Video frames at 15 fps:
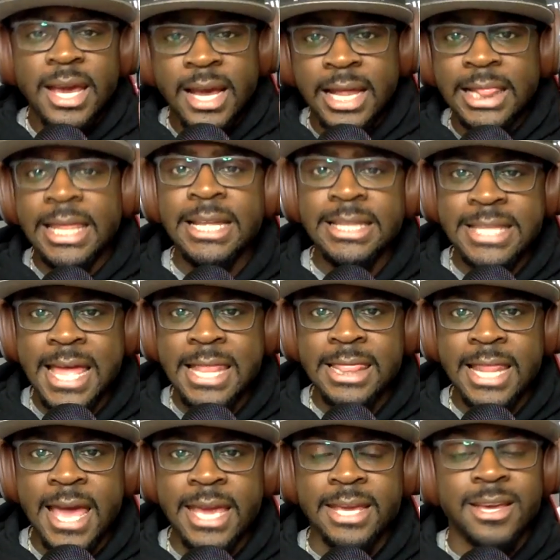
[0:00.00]
Click that
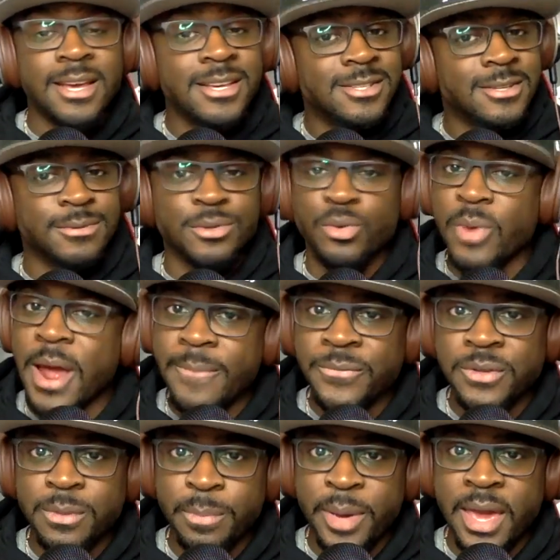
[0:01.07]
like, subscribe
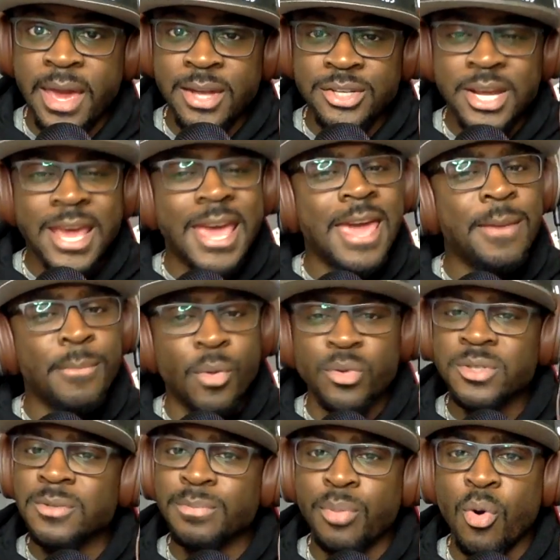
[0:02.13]
to the page, and
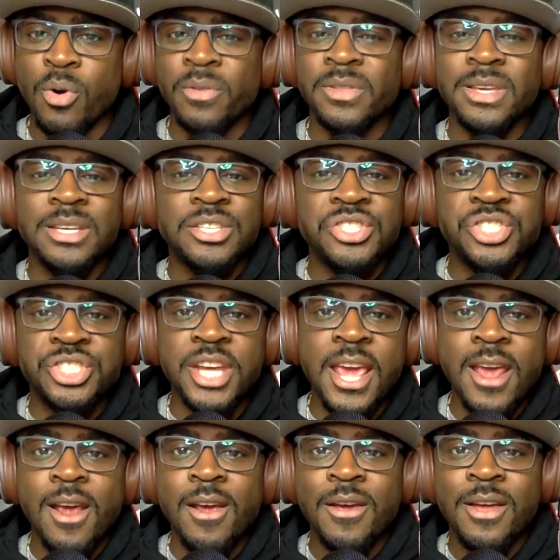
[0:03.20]
most importantly,
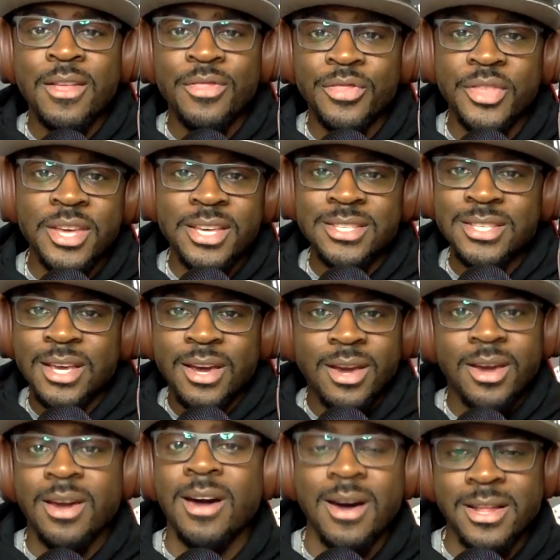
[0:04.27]
share this
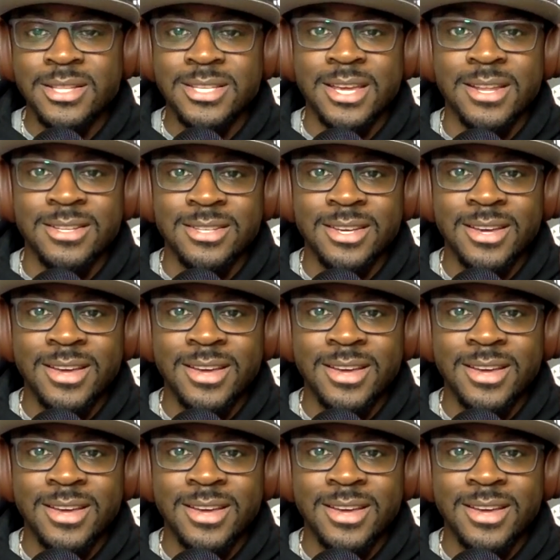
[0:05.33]
content.